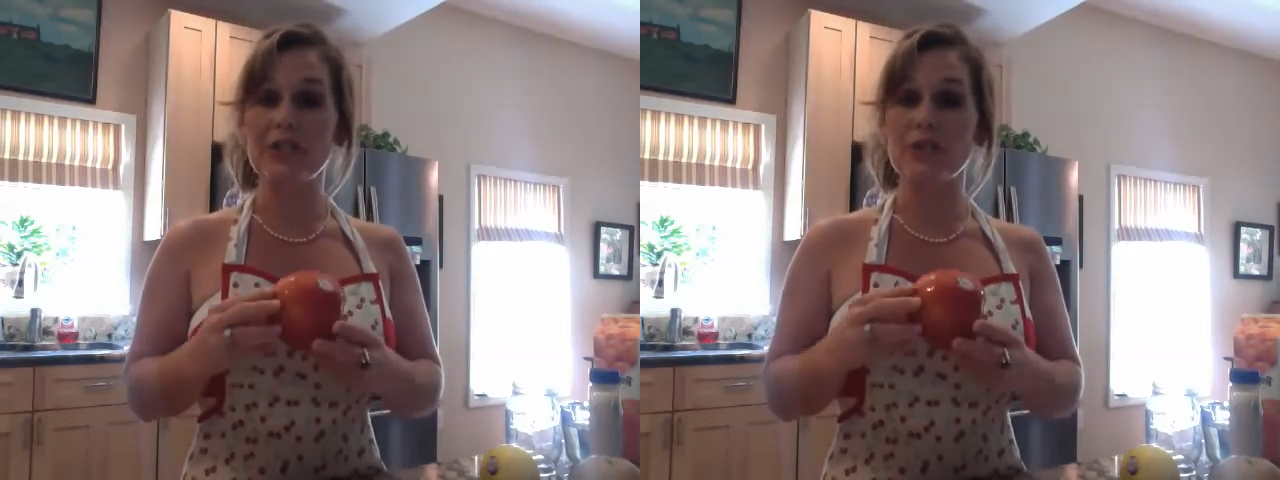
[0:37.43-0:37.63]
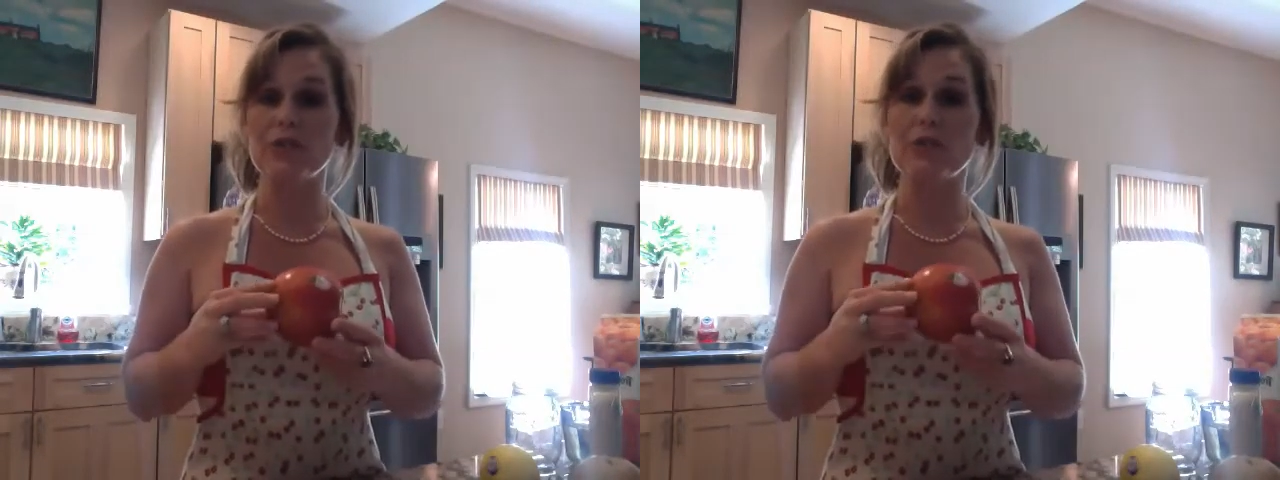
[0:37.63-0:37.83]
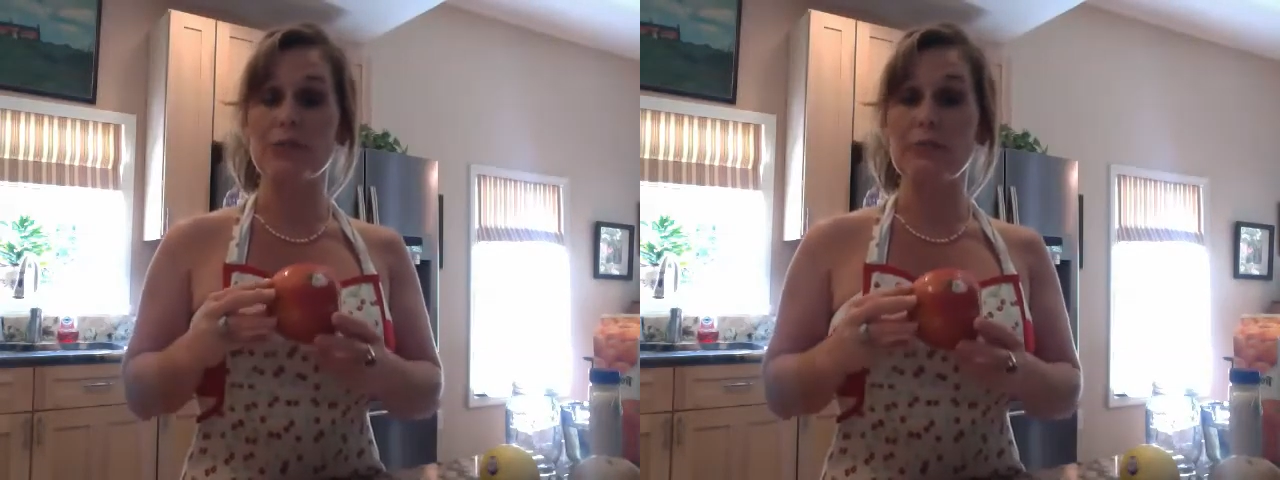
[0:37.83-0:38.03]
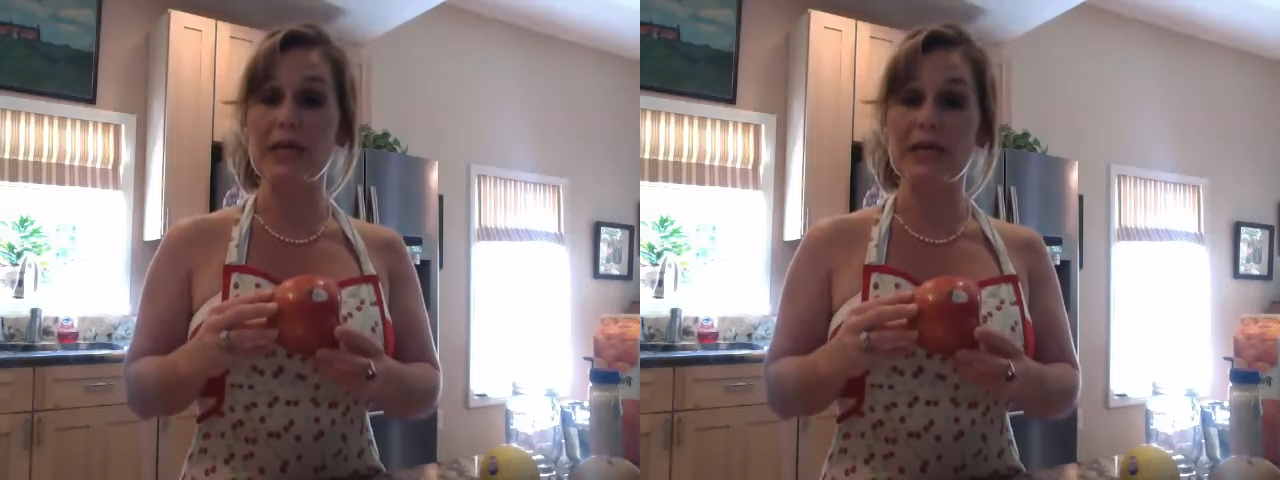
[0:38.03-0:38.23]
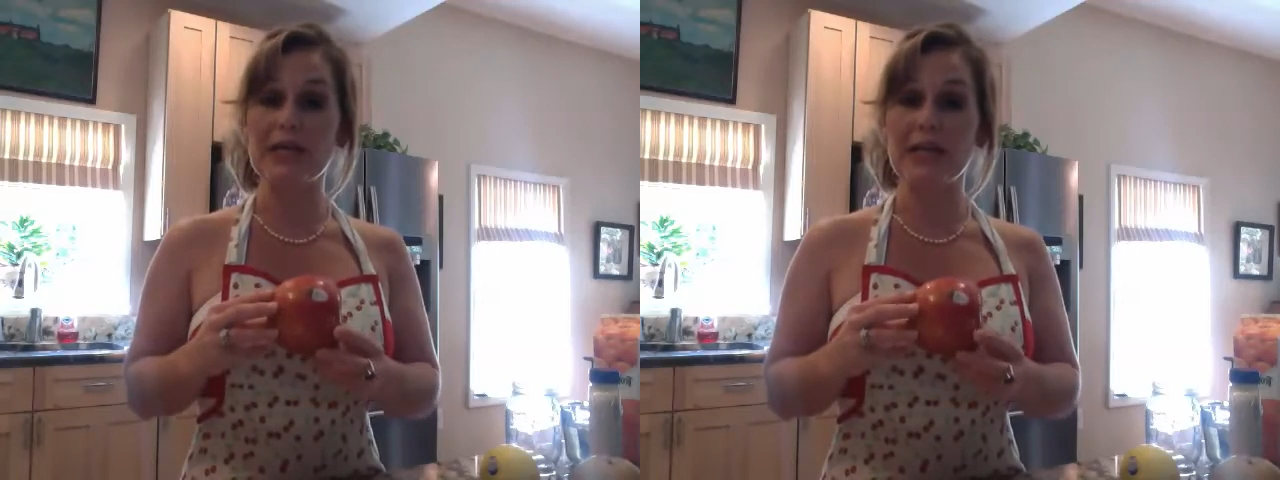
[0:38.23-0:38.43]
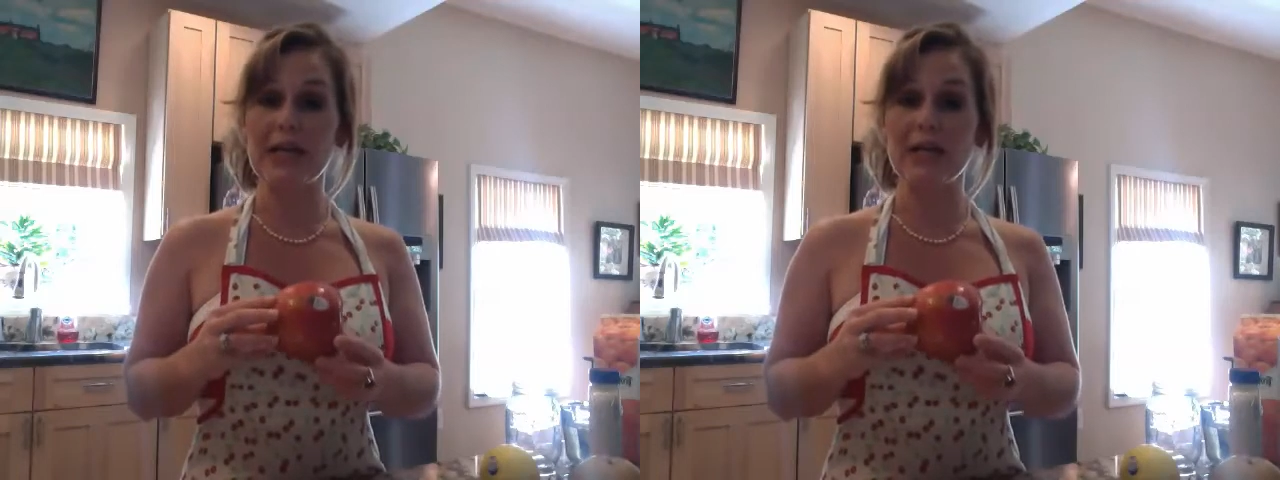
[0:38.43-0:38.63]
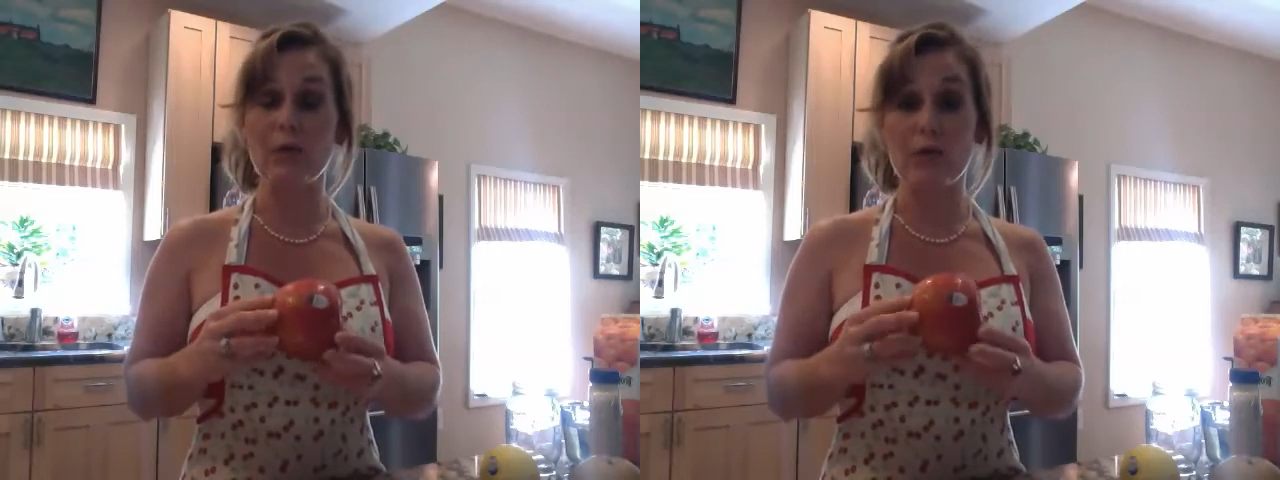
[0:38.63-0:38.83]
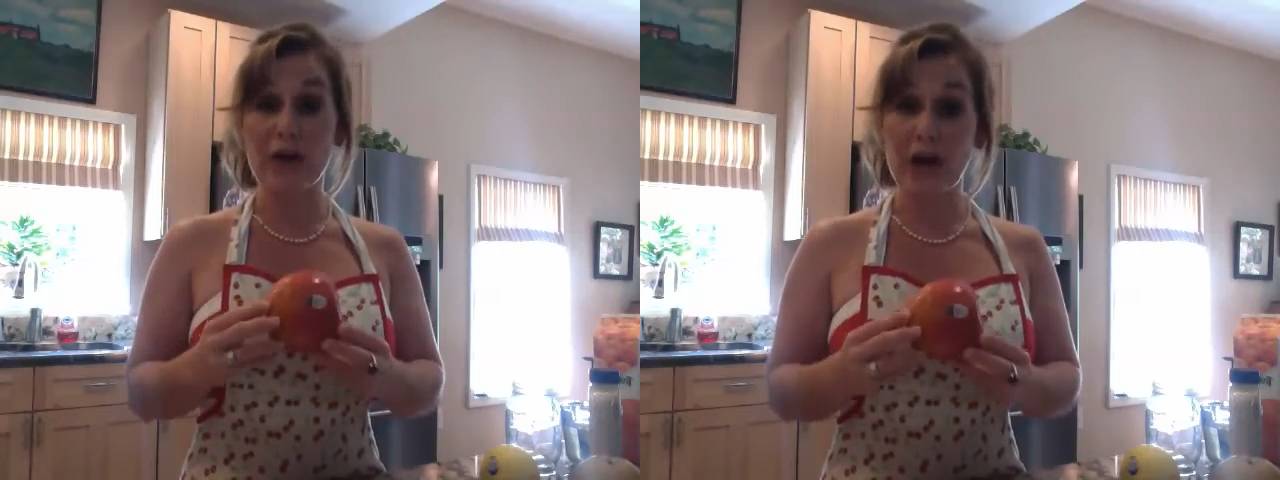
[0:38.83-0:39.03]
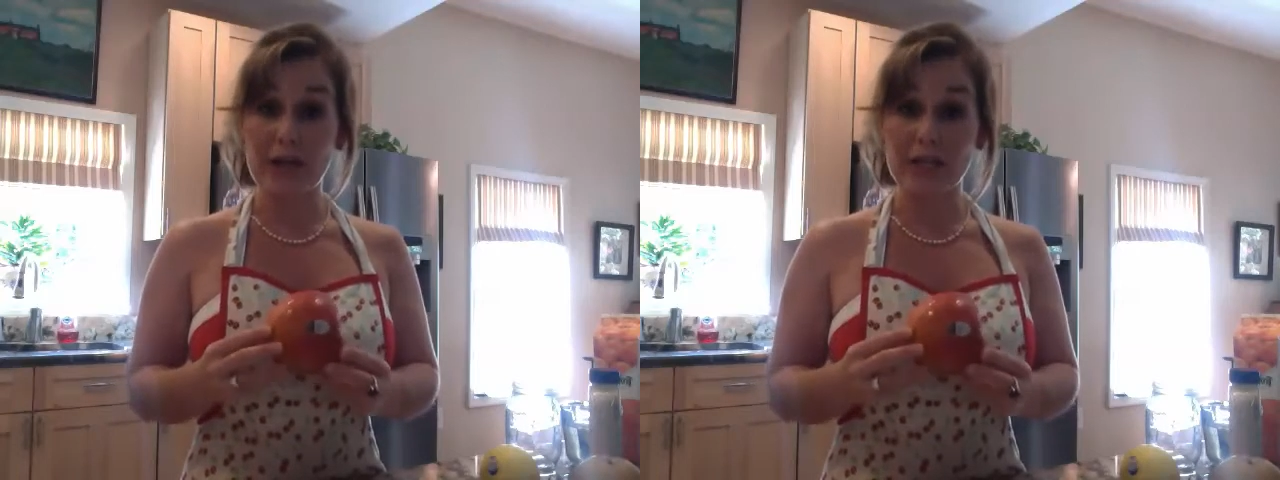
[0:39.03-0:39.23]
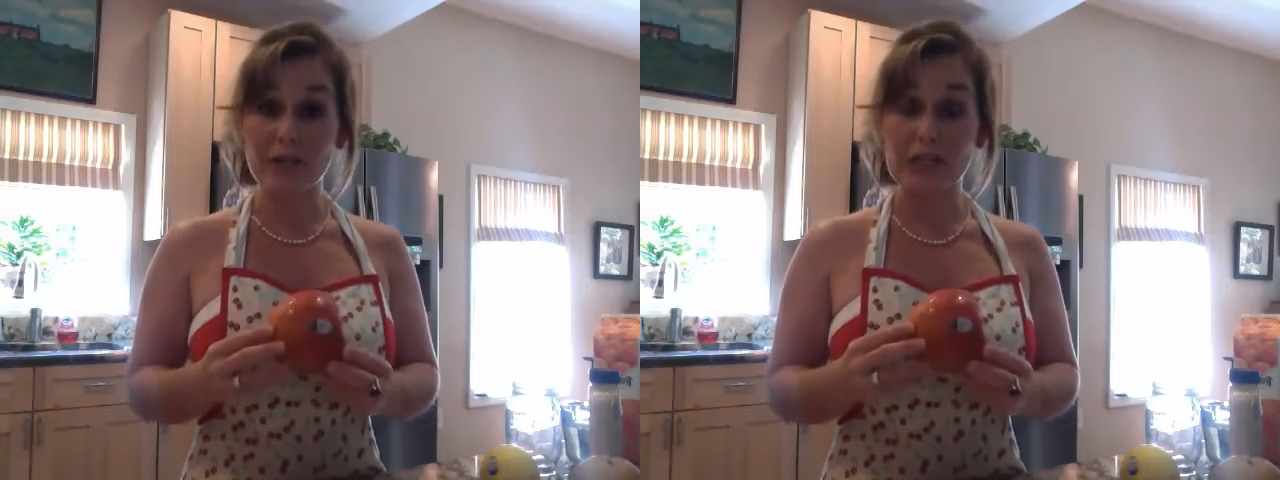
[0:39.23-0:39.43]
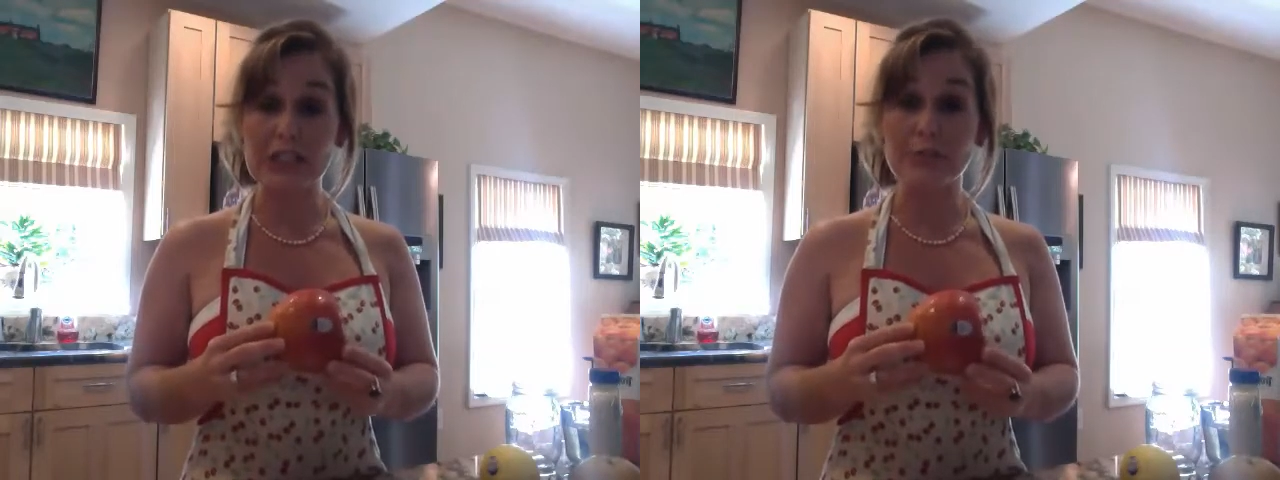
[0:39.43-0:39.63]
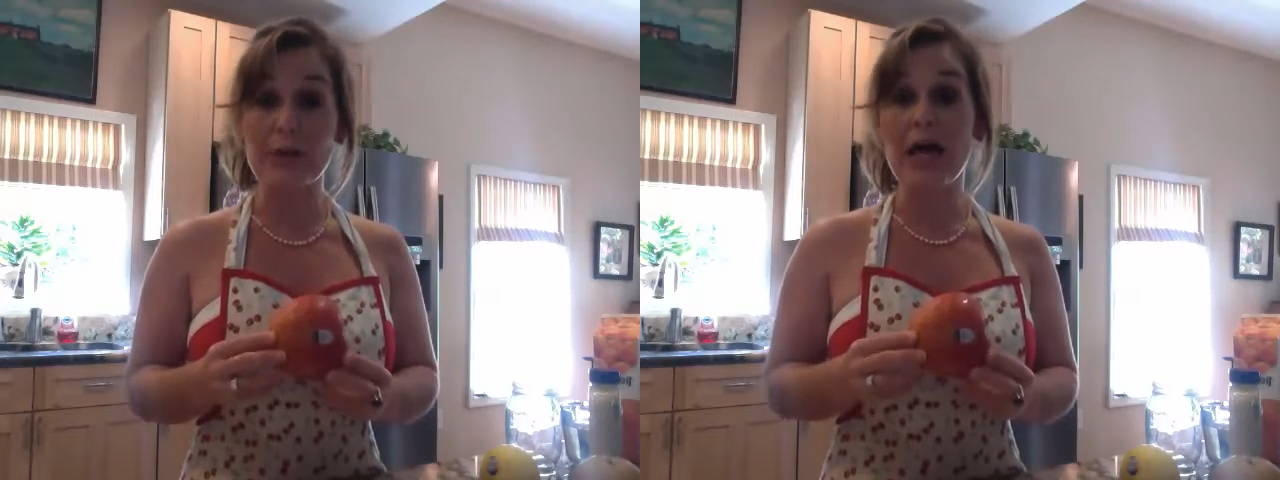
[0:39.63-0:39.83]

use the Pink Lady or the Honey Crisp,